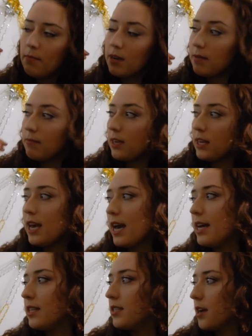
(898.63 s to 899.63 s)
But
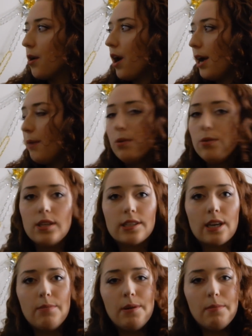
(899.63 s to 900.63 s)
yeah, so I will
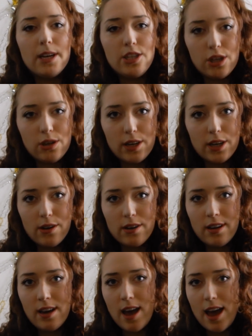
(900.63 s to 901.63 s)
just go put my jewellery
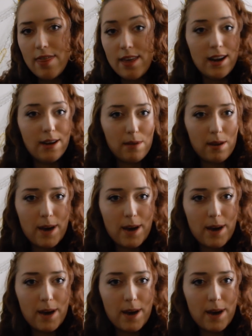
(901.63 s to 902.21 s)
on and then I'll